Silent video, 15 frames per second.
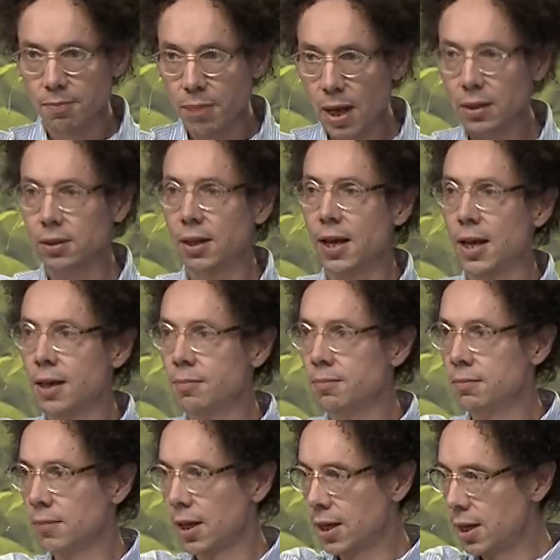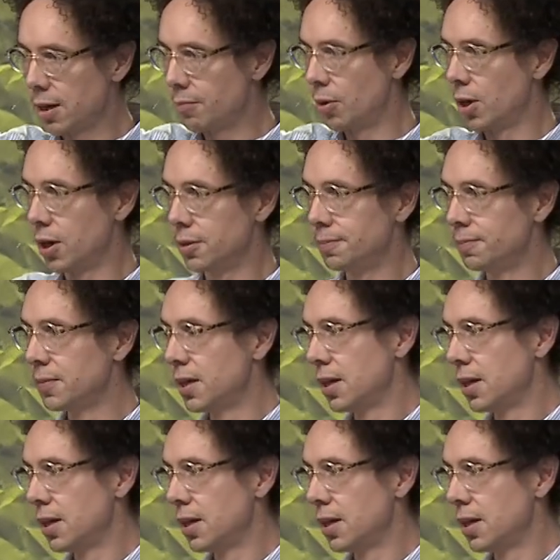Bethlehem, and Hebron.